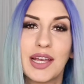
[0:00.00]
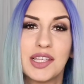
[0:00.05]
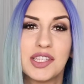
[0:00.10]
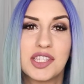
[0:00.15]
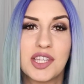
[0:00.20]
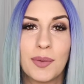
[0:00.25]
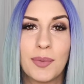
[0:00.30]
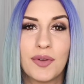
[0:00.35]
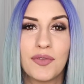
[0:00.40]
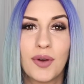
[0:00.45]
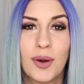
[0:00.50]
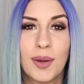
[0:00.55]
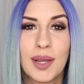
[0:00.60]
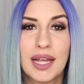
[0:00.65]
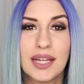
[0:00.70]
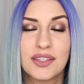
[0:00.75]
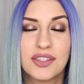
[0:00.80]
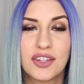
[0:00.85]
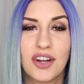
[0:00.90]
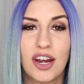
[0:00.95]
So before we
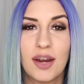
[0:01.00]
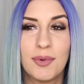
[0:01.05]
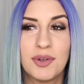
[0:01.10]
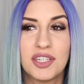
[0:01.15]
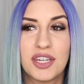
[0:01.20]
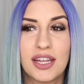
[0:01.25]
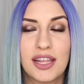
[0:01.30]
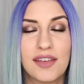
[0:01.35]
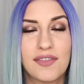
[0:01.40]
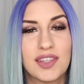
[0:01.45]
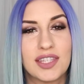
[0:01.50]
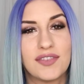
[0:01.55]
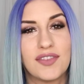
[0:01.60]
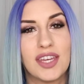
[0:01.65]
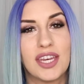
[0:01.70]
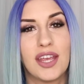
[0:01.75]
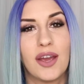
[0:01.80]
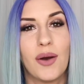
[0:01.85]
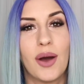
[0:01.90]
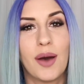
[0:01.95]
get started, be sure to give this
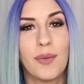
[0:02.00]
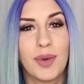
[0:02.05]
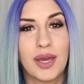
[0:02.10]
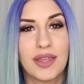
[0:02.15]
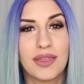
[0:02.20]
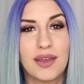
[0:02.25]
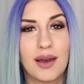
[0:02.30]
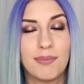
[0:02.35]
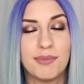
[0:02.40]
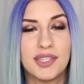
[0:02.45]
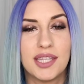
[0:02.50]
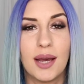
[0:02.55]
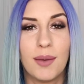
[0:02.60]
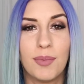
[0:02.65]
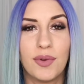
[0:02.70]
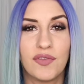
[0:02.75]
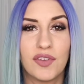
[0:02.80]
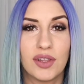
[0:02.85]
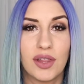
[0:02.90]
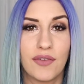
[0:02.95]
video a big thumbs
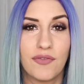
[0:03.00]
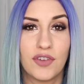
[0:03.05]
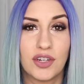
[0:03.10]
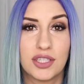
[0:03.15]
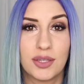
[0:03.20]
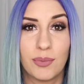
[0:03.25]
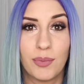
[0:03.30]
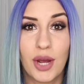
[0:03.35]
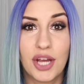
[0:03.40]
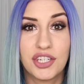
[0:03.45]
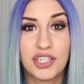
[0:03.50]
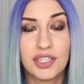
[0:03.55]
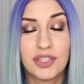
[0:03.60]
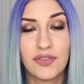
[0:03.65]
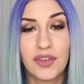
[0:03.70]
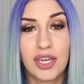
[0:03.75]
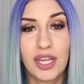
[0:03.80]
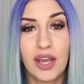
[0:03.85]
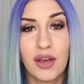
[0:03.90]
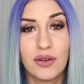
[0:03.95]
up if you love first impressions
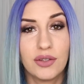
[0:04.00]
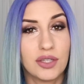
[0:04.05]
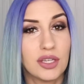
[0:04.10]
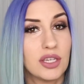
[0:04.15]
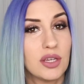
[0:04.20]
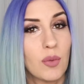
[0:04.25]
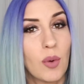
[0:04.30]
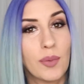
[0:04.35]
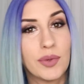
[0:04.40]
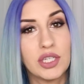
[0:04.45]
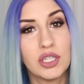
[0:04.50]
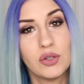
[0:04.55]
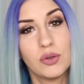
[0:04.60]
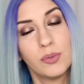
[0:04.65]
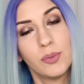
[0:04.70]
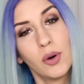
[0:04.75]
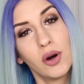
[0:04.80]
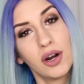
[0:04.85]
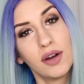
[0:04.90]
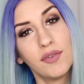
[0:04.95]
videos and you want me to do
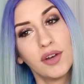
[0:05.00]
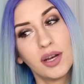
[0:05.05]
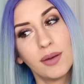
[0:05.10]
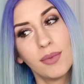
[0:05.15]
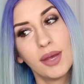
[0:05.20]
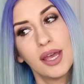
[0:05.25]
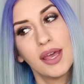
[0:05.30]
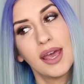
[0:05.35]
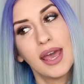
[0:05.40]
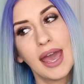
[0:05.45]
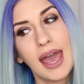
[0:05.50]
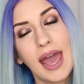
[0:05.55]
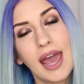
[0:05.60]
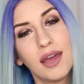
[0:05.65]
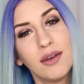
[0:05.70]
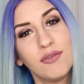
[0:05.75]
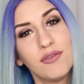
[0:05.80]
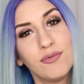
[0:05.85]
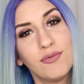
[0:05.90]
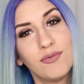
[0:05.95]
more of them,
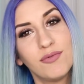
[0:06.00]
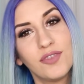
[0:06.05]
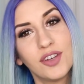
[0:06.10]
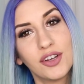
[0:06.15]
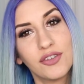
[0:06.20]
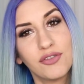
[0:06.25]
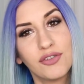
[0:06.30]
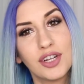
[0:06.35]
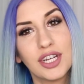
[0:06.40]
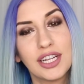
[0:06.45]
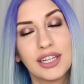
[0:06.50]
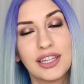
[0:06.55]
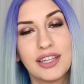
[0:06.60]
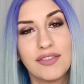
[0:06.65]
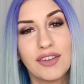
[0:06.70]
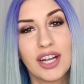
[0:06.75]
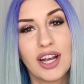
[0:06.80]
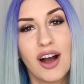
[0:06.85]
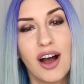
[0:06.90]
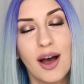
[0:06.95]
and feel free to
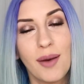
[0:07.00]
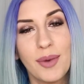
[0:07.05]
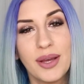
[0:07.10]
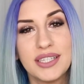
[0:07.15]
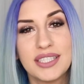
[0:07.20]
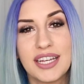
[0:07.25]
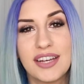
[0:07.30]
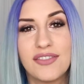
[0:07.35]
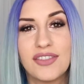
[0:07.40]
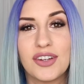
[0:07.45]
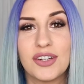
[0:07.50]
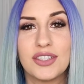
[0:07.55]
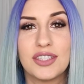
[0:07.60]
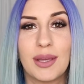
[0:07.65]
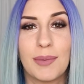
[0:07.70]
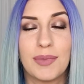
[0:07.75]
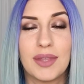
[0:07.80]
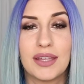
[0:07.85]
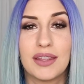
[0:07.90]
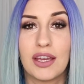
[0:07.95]
leave a comment if there's
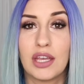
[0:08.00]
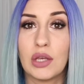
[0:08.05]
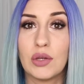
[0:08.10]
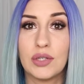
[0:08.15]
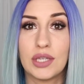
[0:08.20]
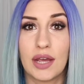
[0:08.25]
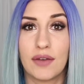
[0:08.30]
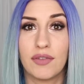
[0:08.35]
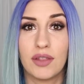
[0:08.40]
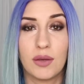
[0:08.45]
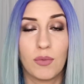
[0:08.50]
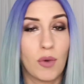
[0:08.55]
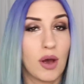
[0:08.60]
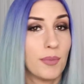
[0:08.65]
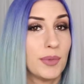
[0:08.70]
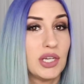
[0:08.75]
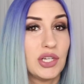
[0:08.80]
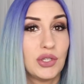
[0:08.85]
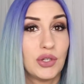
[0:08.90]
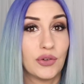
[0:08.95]
something that you definitely want
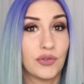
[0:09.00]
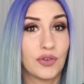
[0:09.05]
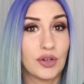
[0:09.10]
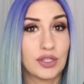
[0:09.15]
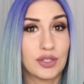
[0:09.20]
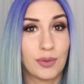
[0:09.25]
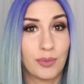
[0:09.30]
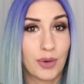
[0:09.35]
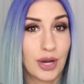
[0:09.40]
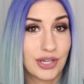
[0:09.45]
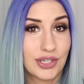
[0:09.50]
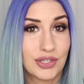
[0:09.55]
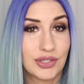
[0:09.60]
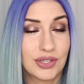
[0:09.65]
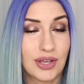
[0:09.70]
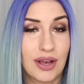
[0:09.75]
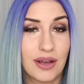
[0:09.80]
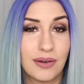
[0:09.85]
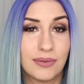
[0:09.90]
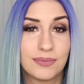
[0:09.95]
me to do a first
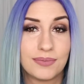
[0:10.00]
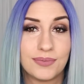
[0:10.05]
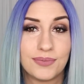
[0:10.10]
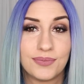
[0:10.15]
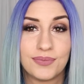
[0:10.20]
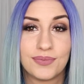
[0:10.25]
impressions on.